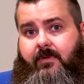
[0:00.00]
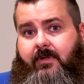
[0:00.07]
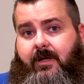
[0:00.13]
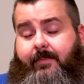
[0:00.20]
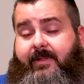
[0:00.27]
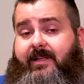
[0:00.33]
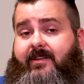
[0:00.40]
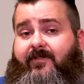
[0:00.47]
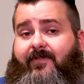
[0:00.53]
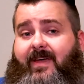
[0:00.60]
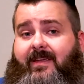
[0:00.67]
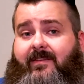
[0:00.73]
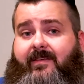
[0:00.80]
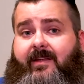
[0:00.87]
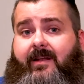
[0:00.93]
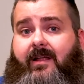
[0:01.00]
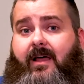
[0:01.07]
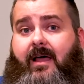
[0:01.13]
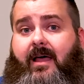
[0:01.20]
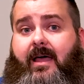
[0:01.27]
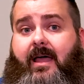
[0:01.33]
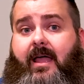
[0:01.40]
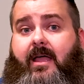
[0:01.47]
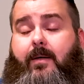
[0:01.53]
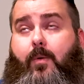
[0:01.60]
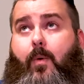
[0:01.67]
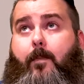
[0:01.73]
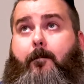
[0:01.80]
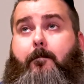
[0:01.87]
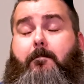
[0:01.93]
I mean, let's face it,
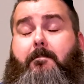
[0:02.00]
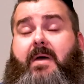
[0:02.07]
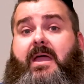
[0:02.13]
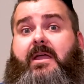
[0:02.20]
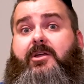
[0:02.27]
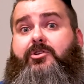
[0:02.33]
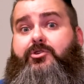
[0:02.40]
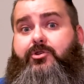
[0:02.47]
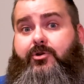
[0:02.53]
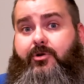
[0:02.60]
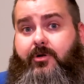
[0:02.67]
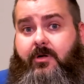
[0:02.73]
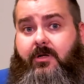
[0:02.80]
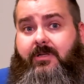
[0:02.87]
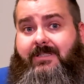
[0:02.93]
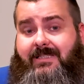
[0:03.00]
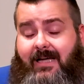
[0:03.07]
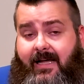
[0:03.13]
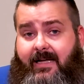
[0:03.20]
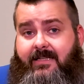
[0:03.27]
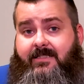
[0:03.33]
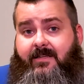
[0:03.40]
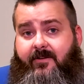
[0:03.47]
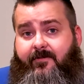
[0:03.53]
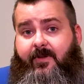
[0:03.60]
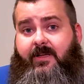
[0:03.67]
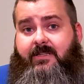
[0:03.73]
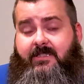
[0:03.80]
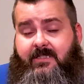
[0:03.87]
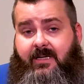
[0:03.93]
a major
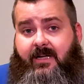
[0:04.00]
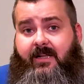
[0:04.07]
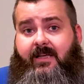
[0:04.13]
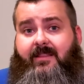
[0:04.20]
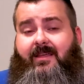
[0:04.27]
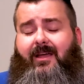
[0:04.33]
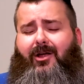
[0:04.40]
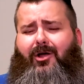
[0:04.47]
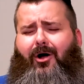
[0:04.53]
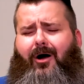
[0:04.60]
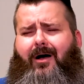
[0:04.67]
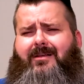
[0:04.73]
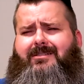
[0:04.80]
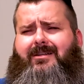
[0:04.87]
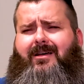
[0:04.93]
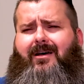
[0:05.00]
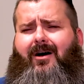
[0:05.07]
scientific study that cost